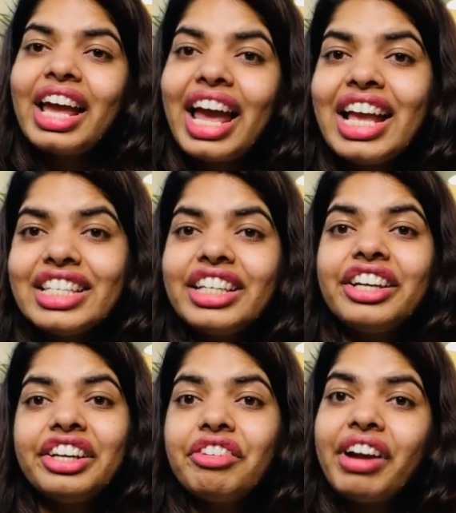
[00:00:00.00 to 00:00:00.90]
as
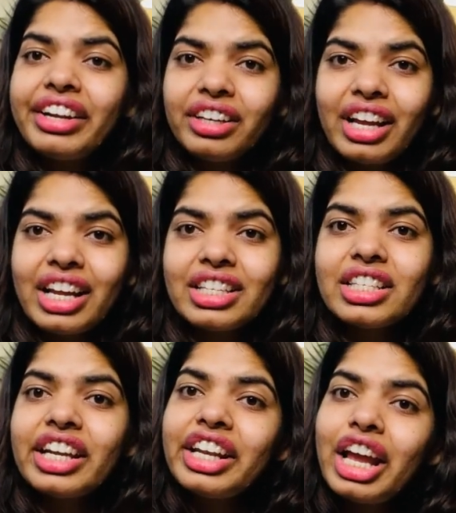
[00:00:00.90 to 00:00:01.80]
it
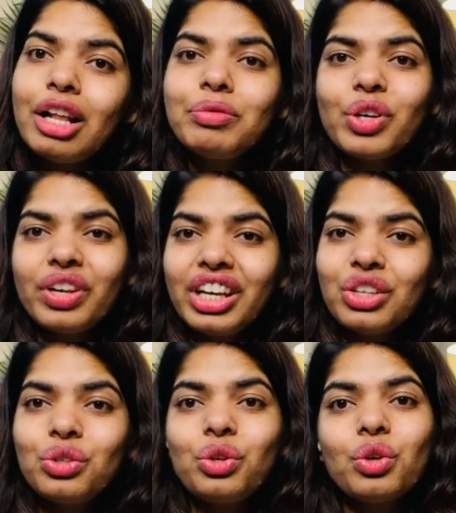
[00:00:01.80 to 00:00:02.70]
revitalizes and helps your hair
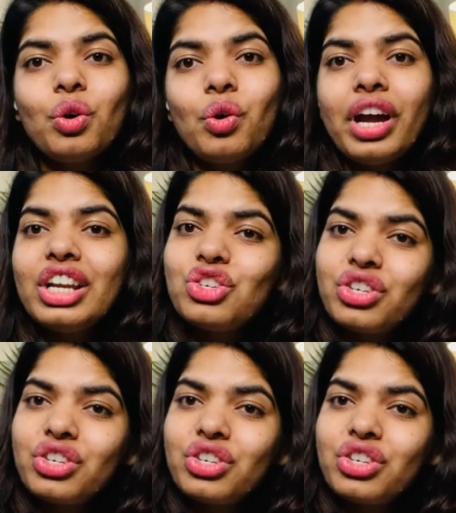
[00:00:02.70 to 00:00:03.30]
to grow and